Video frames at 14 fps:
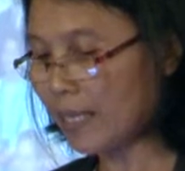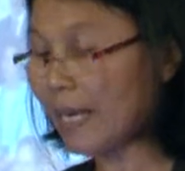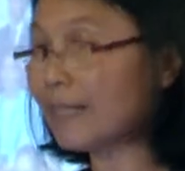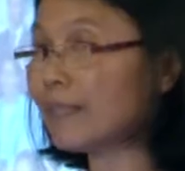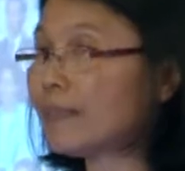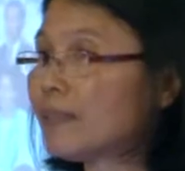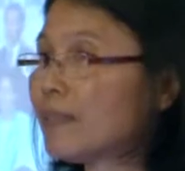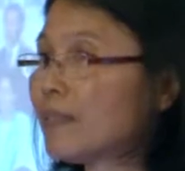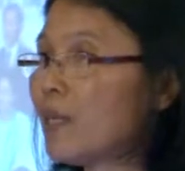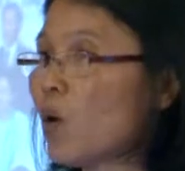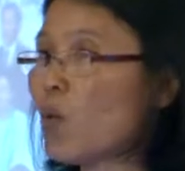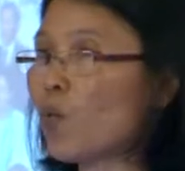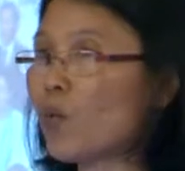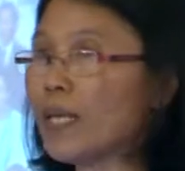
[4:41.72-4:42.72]
that
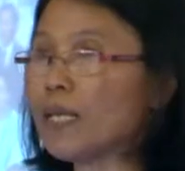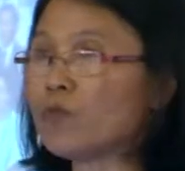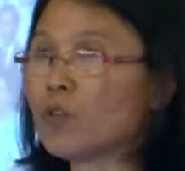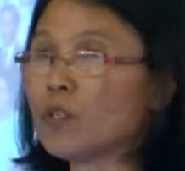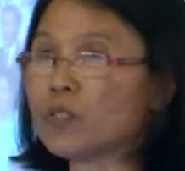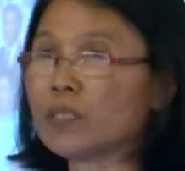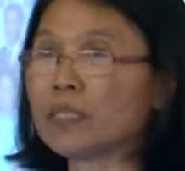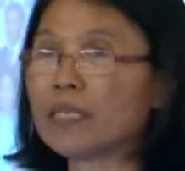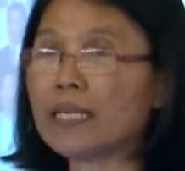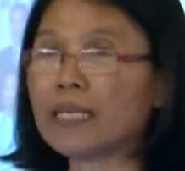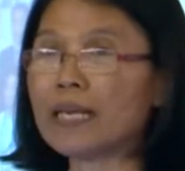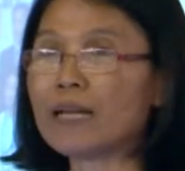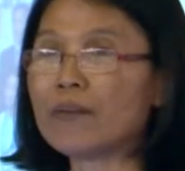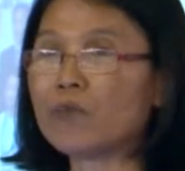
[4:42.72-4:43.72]
it was
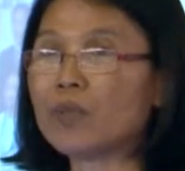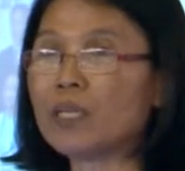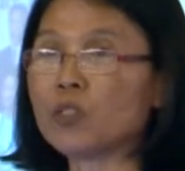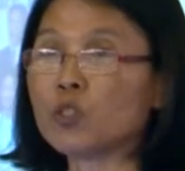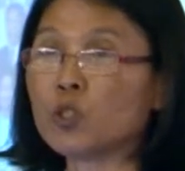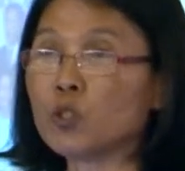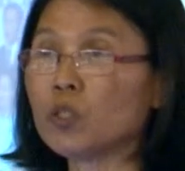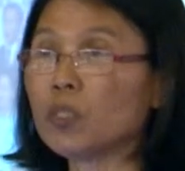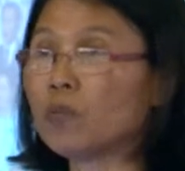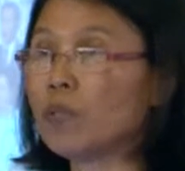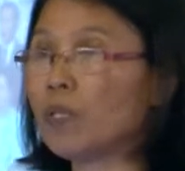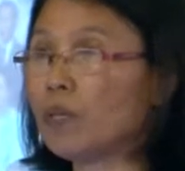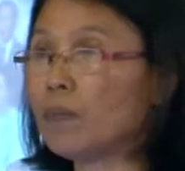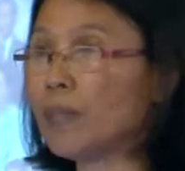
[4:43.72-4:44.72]
agreed that we should
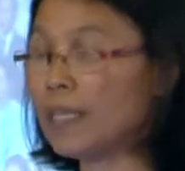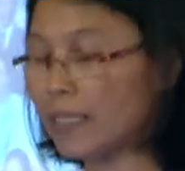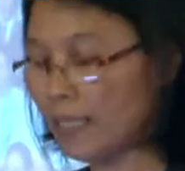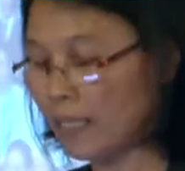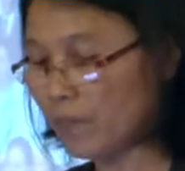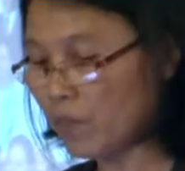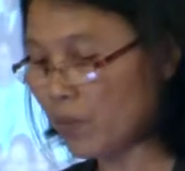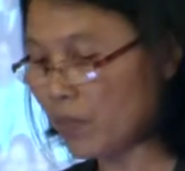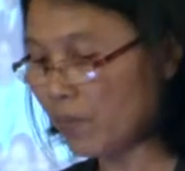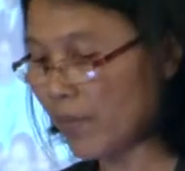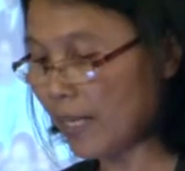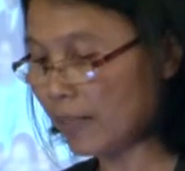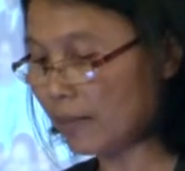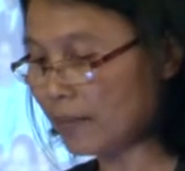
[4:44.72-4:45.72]
develop and
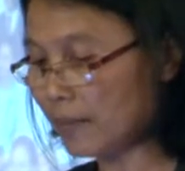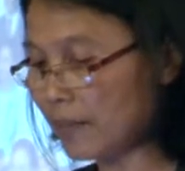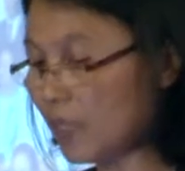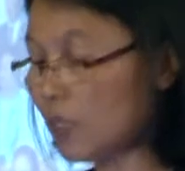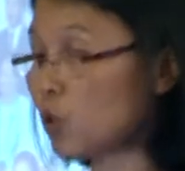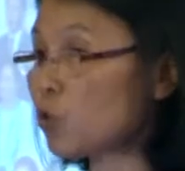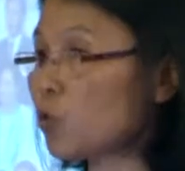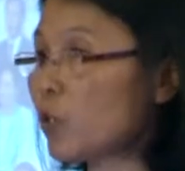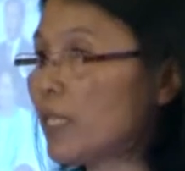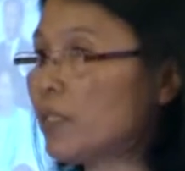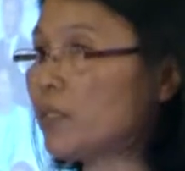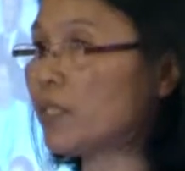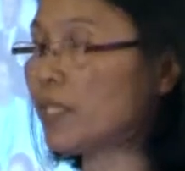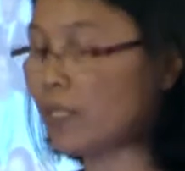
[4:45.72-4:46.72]
implement a
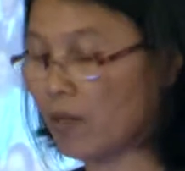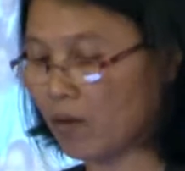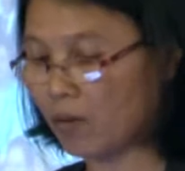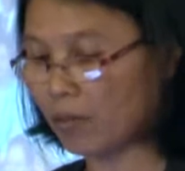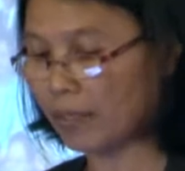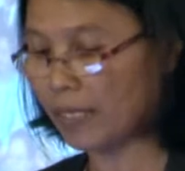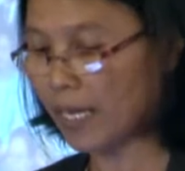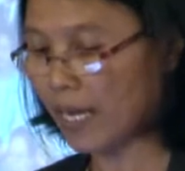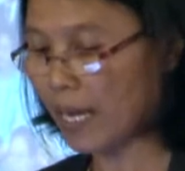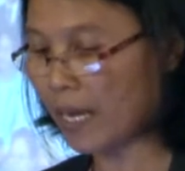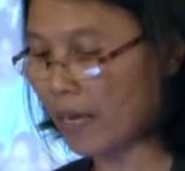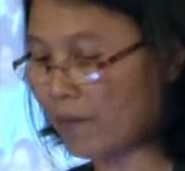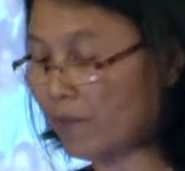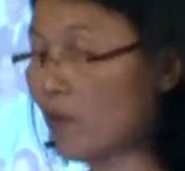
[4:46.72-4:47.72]
strategy on
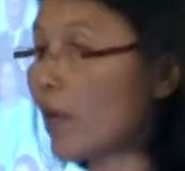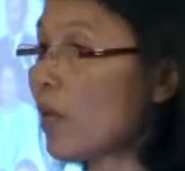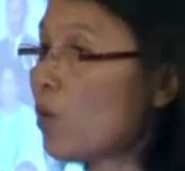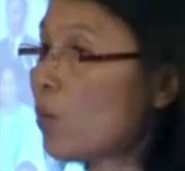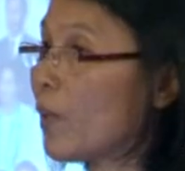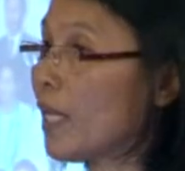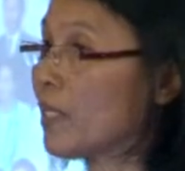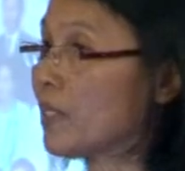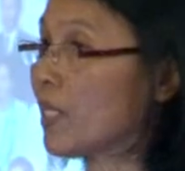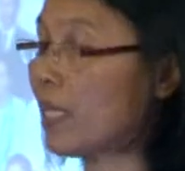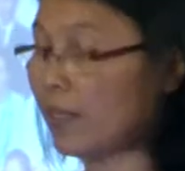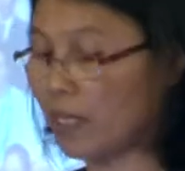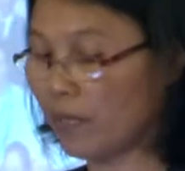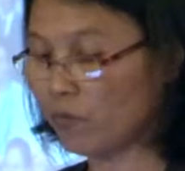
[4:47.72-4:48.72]
care for HelpAge
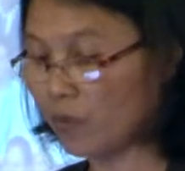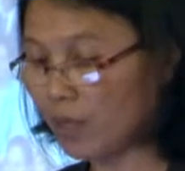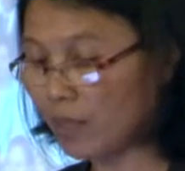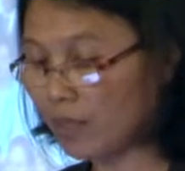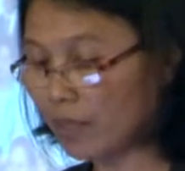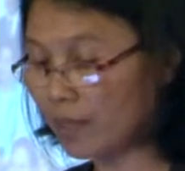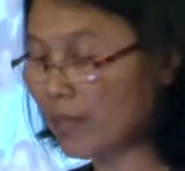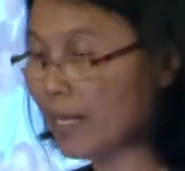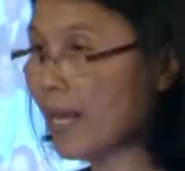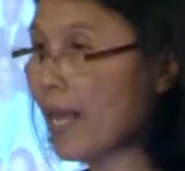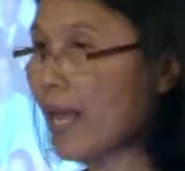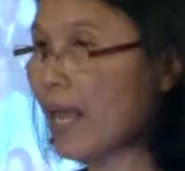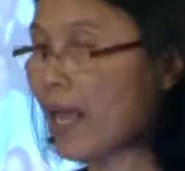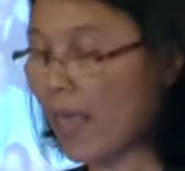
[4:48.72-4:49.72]
and network.
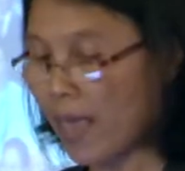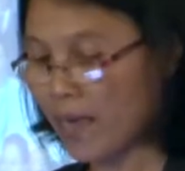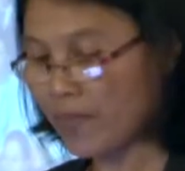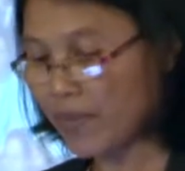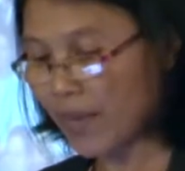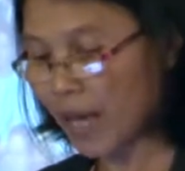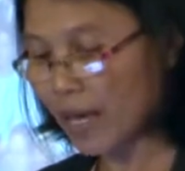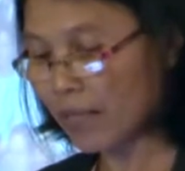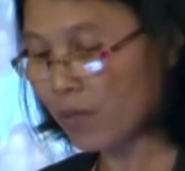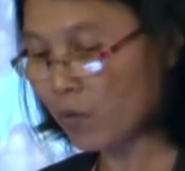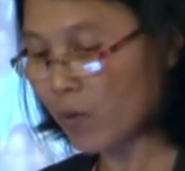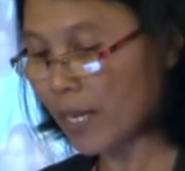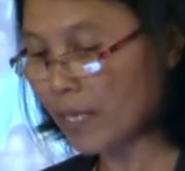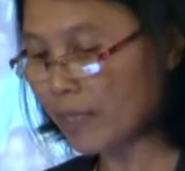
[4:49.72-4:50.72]
And the other
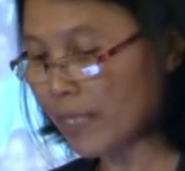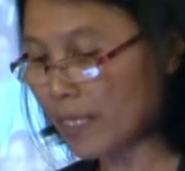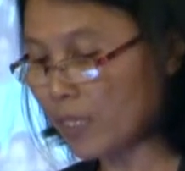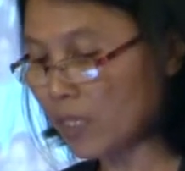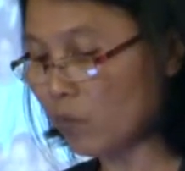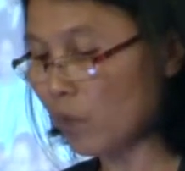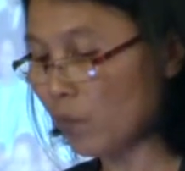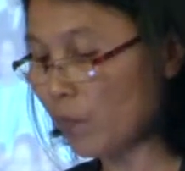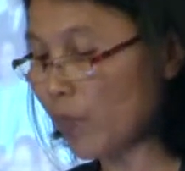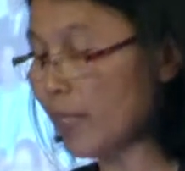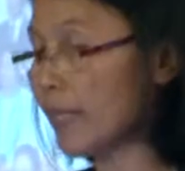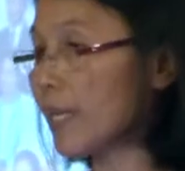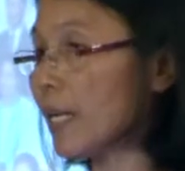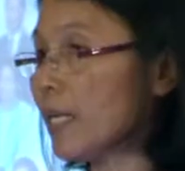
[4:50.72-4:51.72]
one is
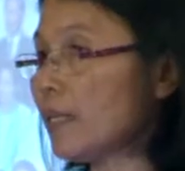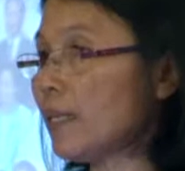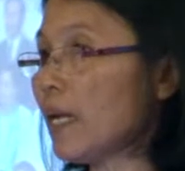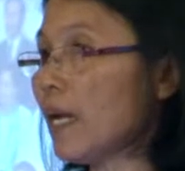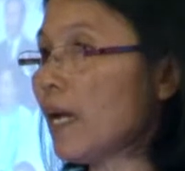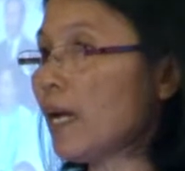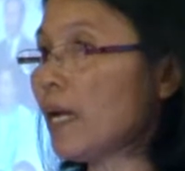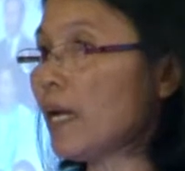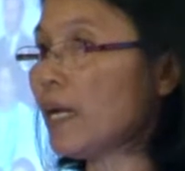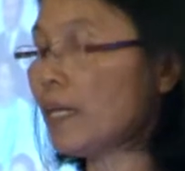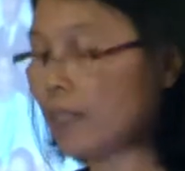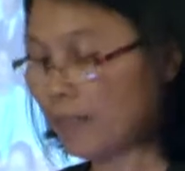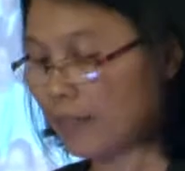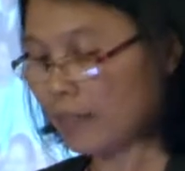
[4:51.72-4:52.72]
developing
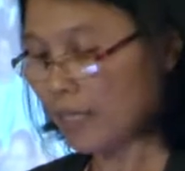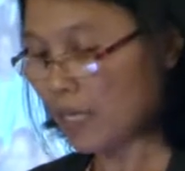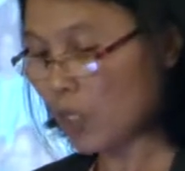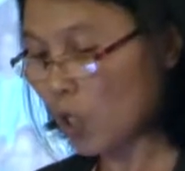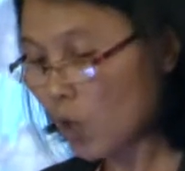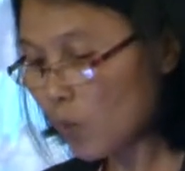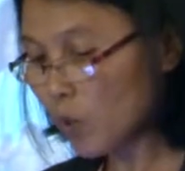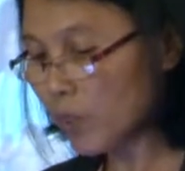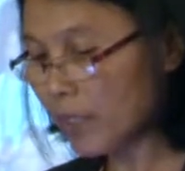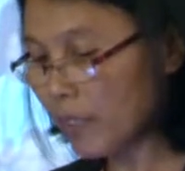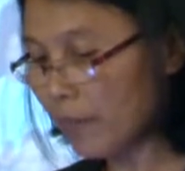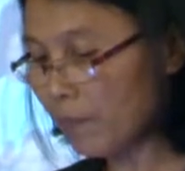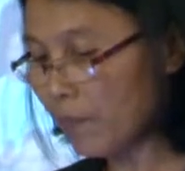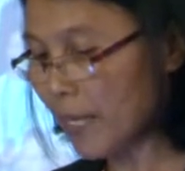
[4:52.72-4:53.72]
a
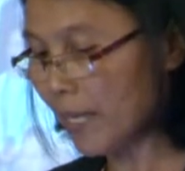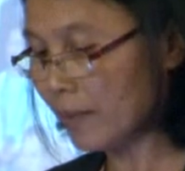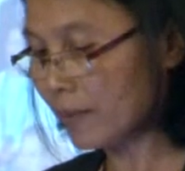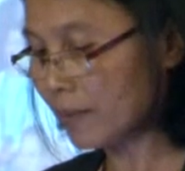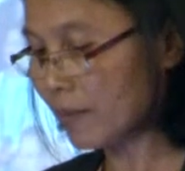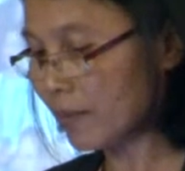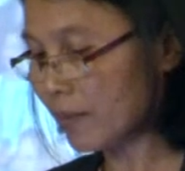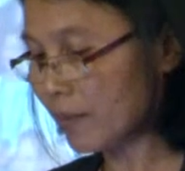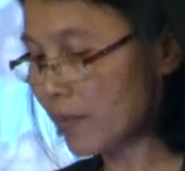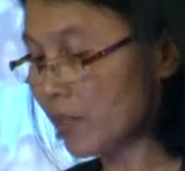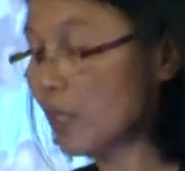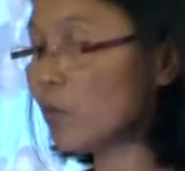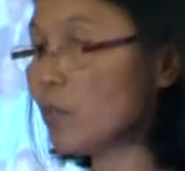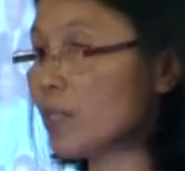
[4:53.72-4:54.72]
community-based
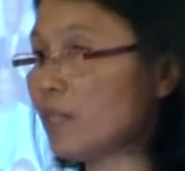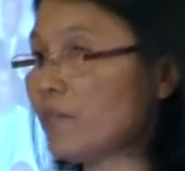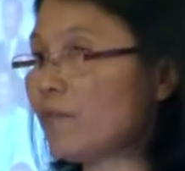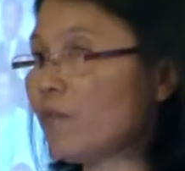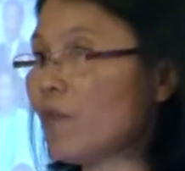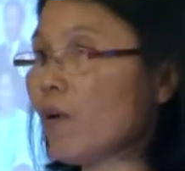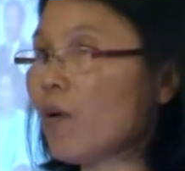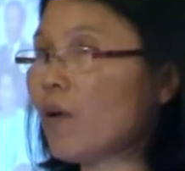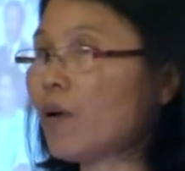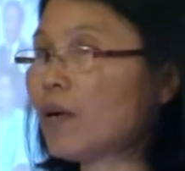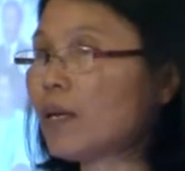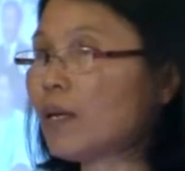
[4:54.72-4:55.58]
services for